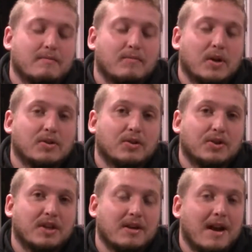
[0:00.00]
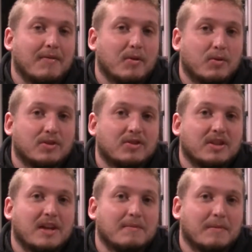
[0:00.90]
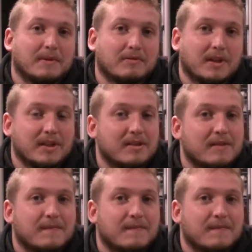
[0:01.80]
Mercer just didn't have the horses to keep up with the race.